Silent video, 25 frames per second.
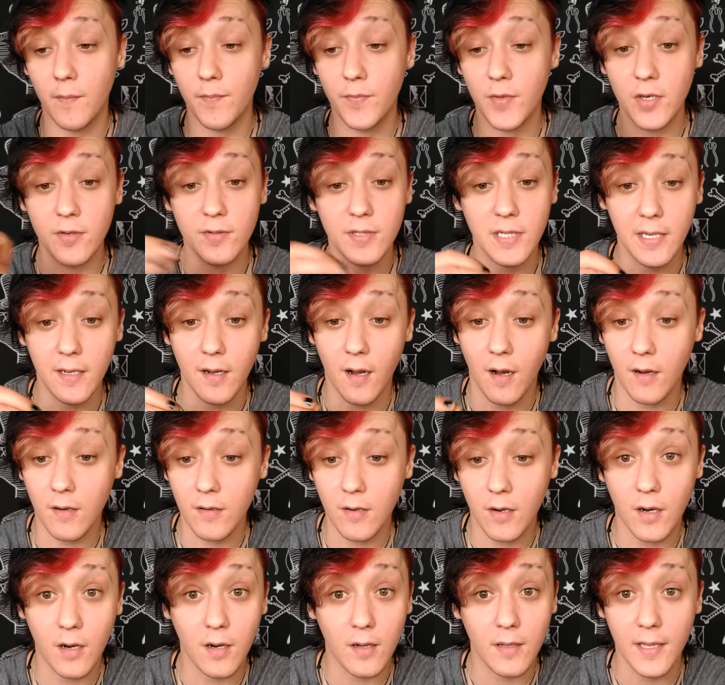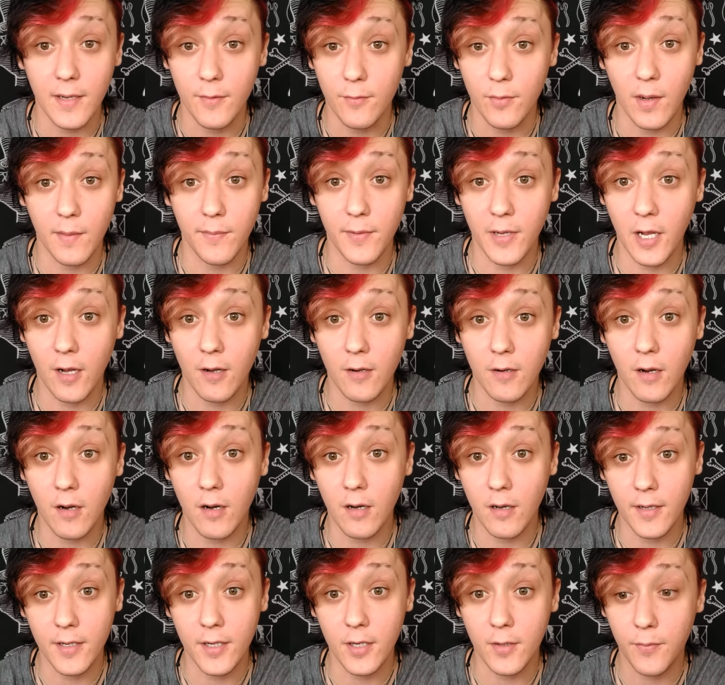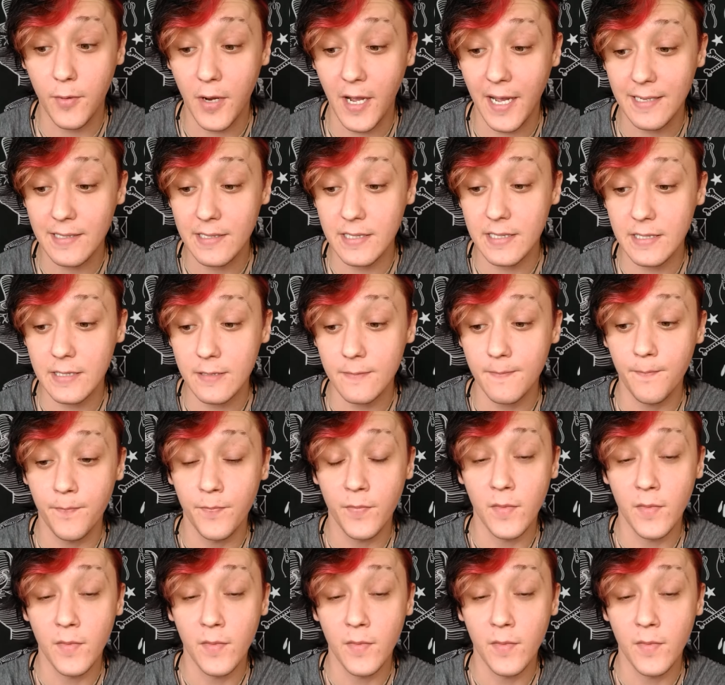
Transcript: using alcohol, like rubbing alcohol in your practice,